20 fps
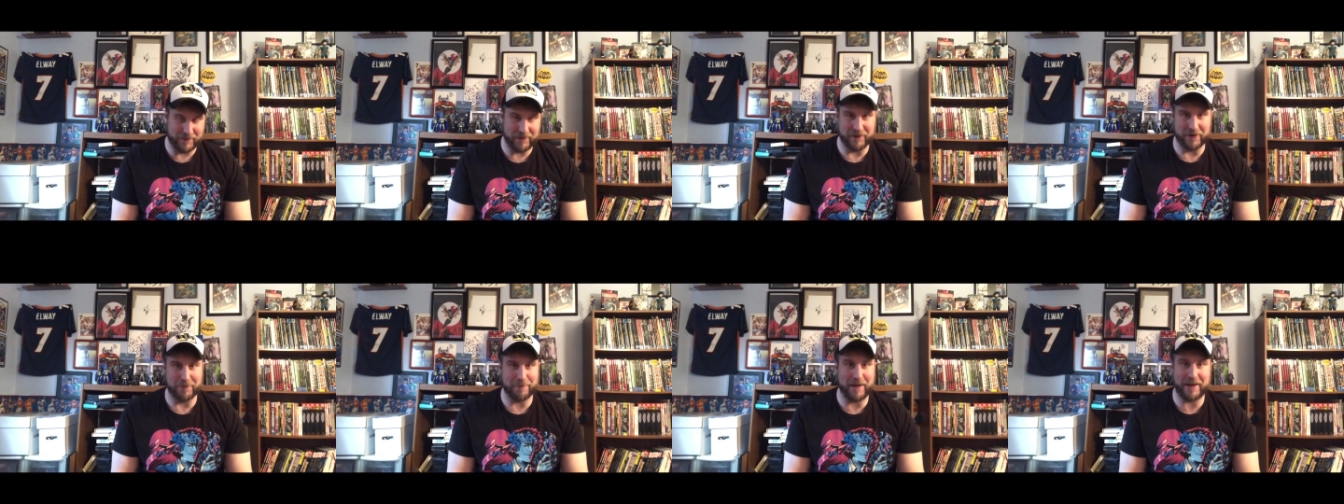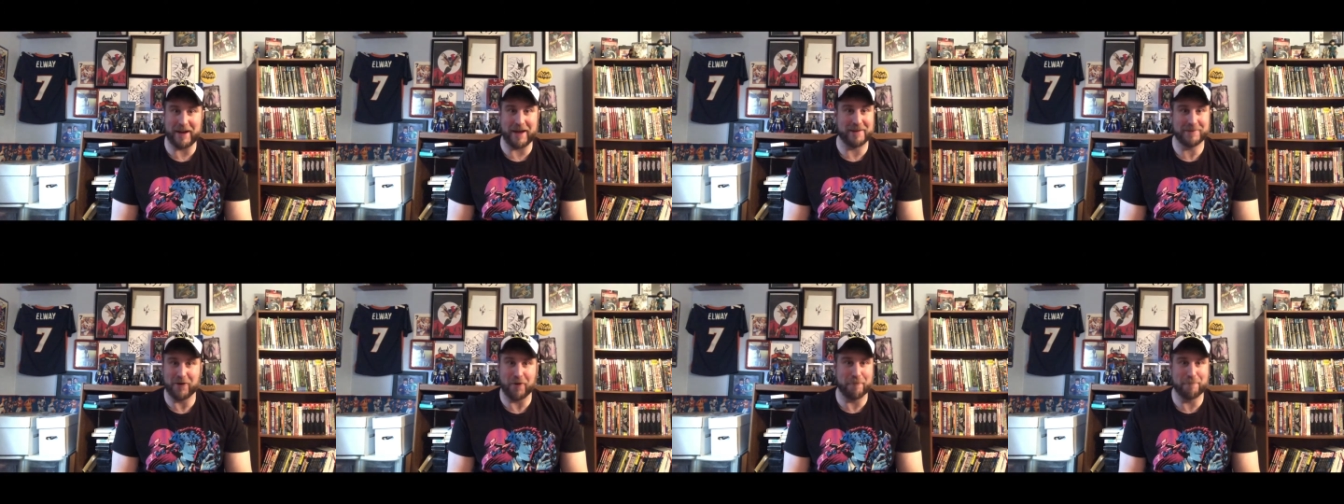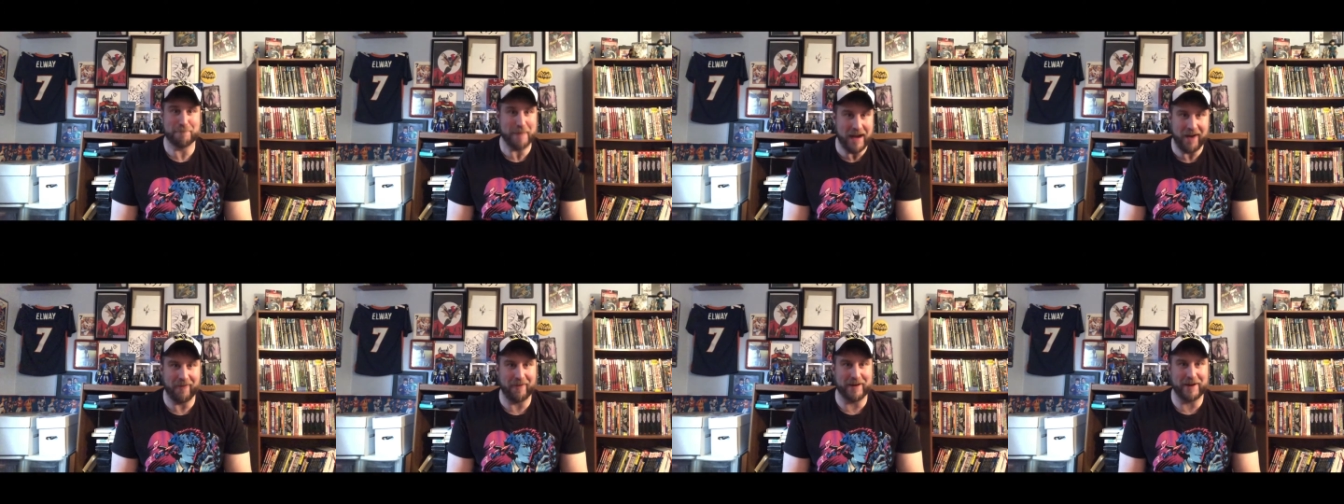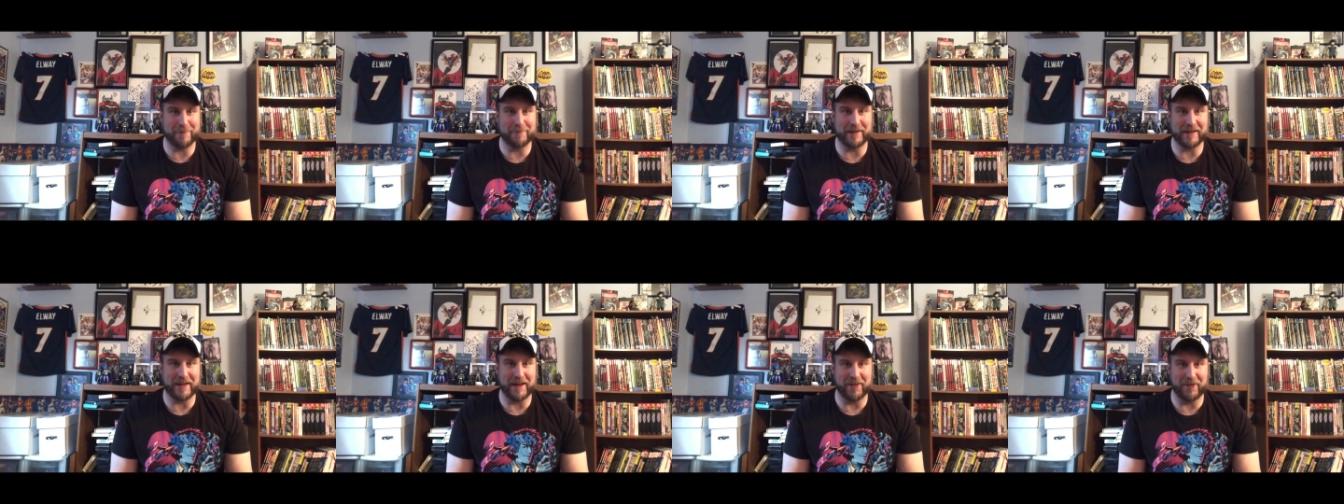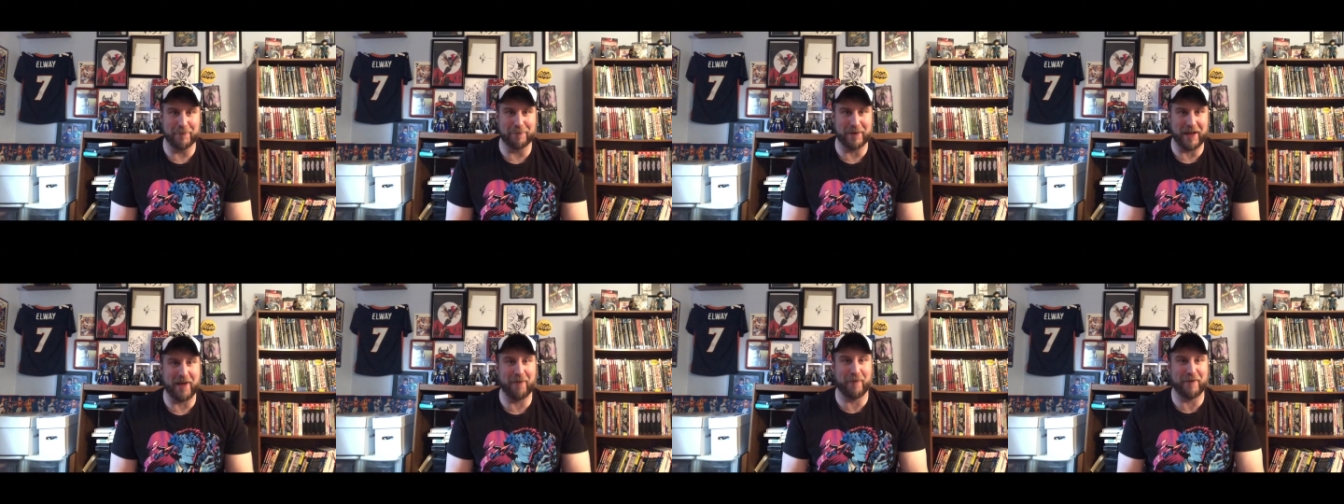You know, may not, don't marry them together,
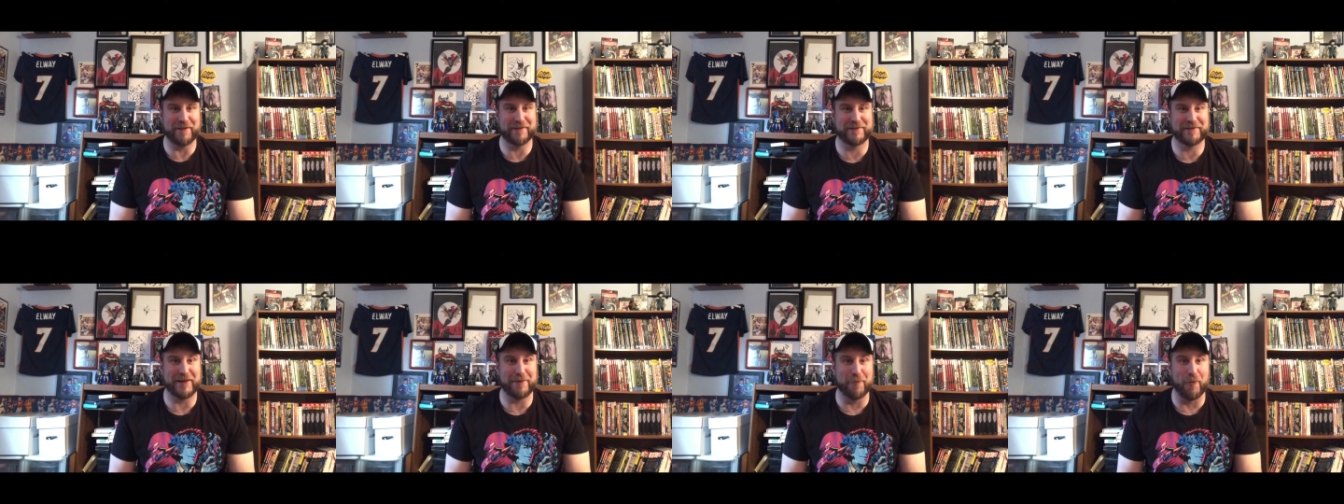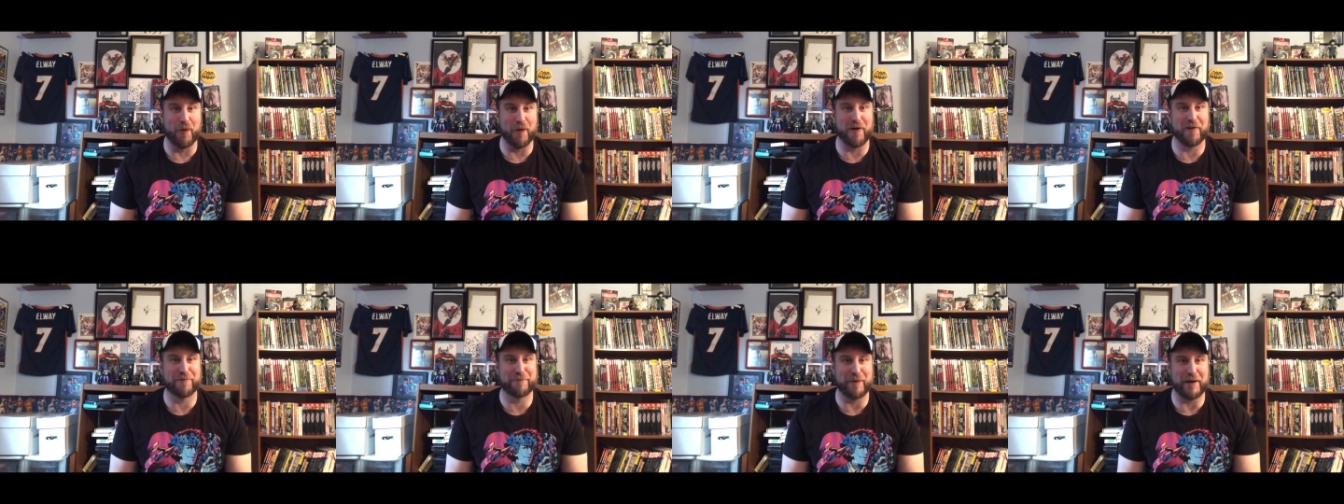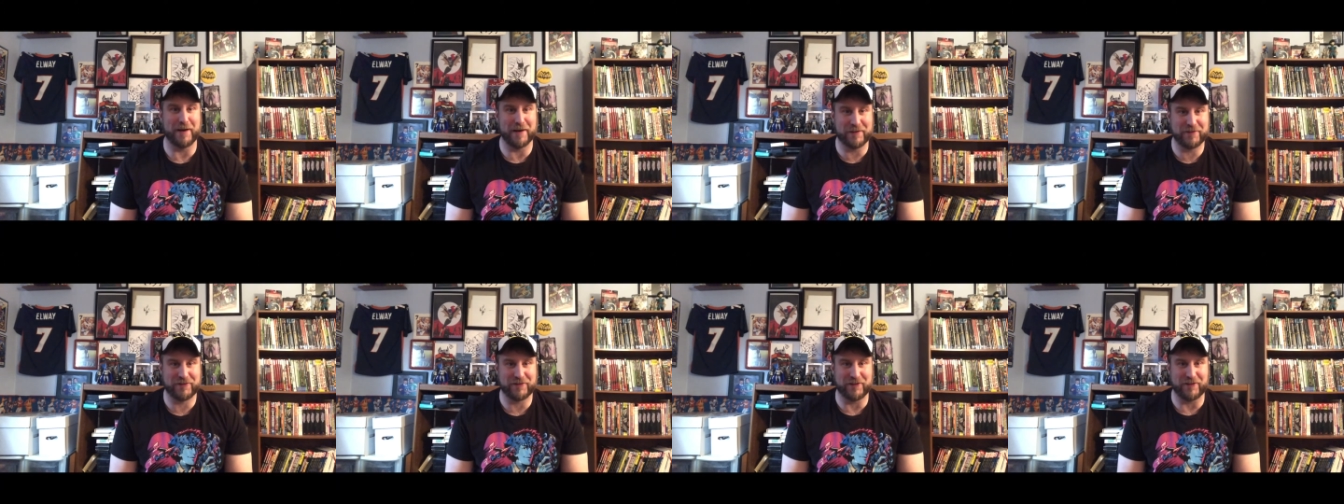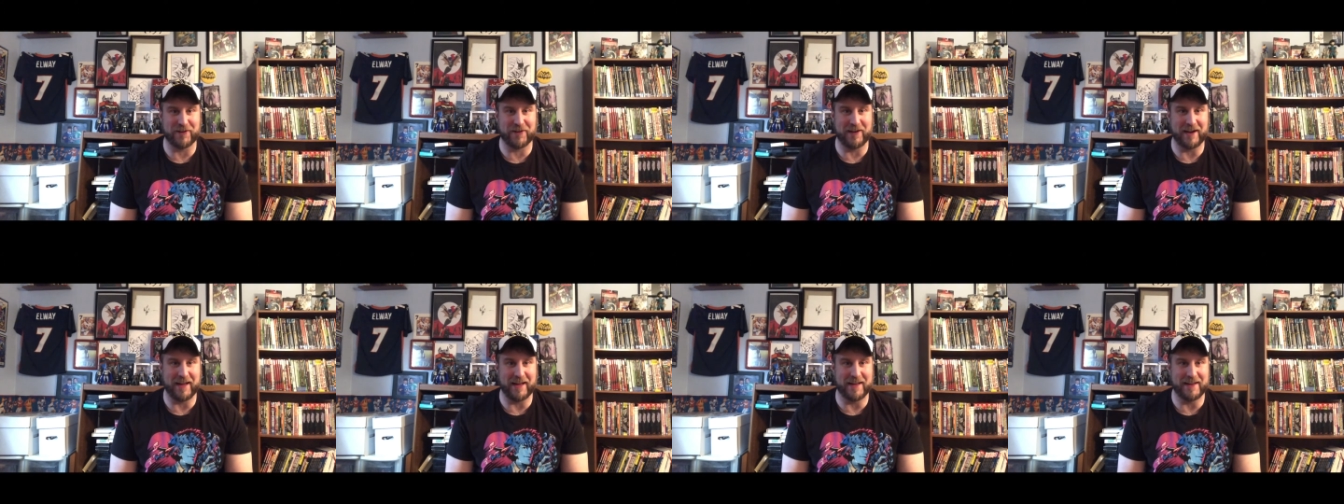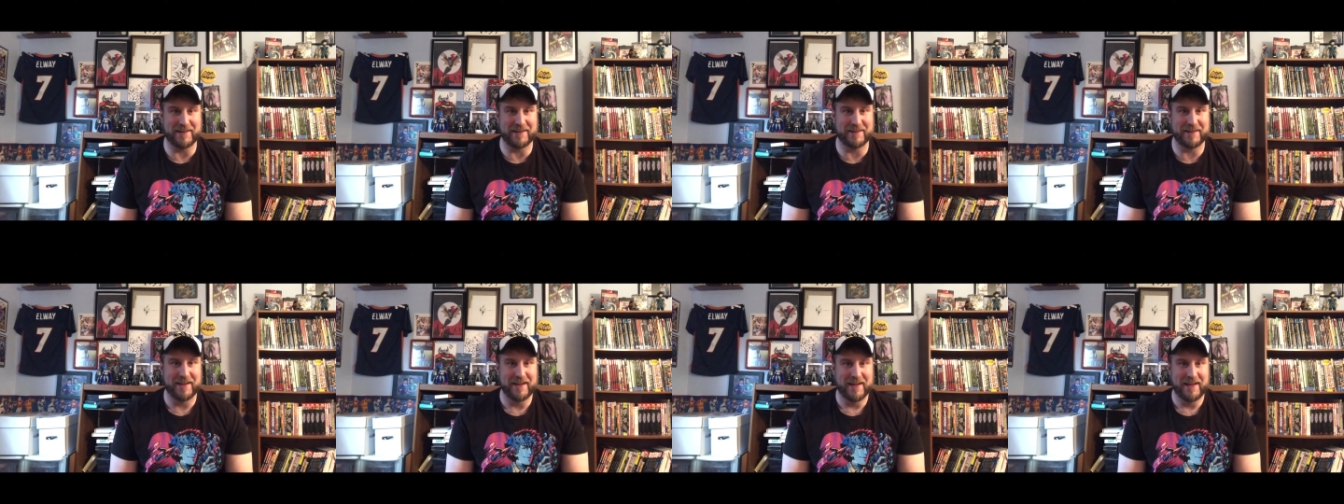but I want to see more of Punisher
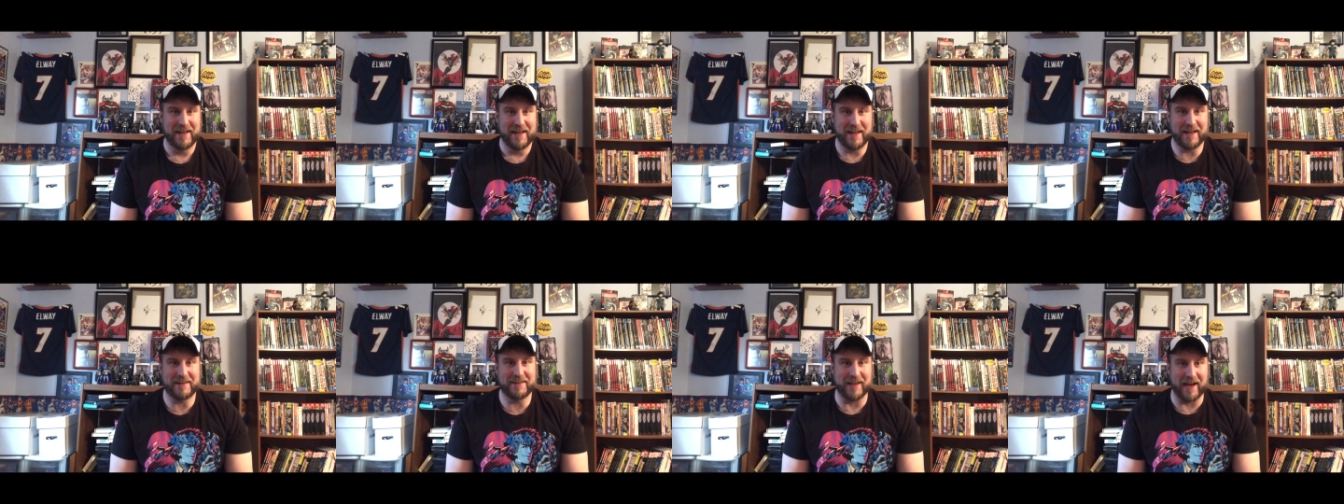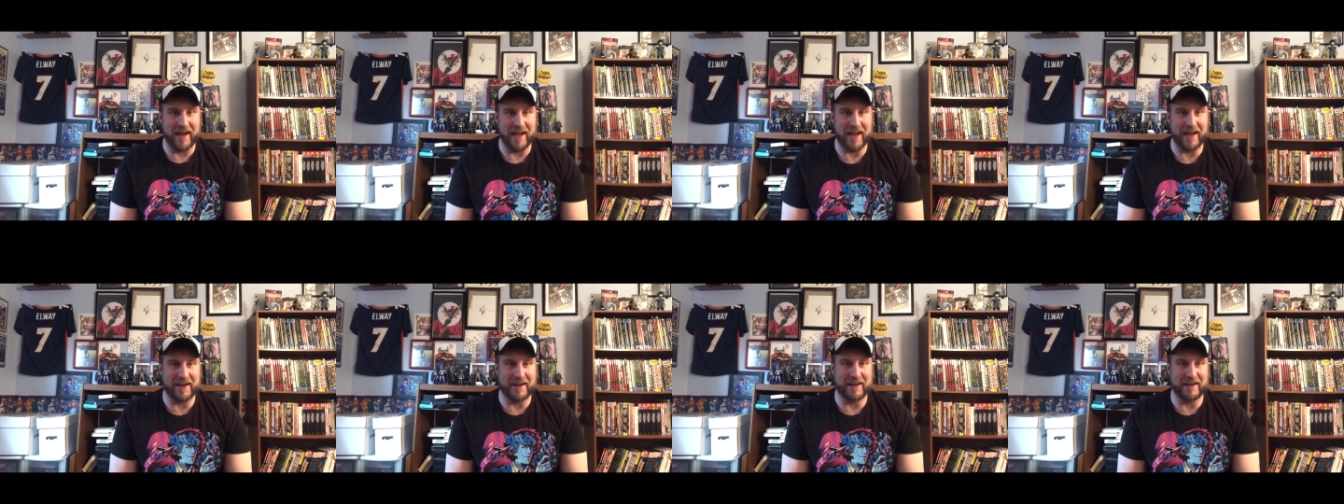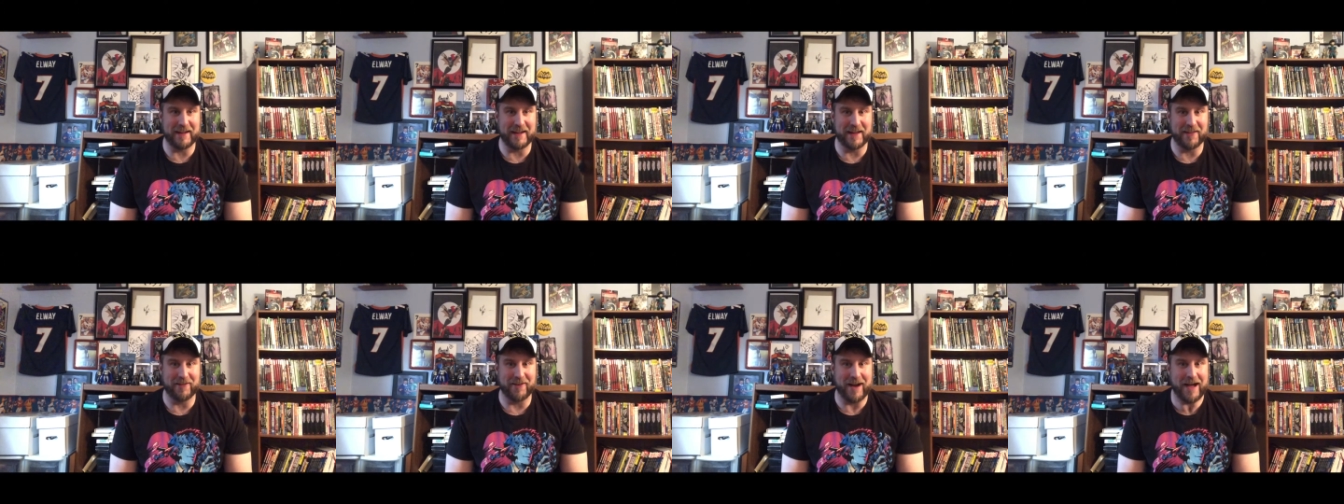and, and Diana together.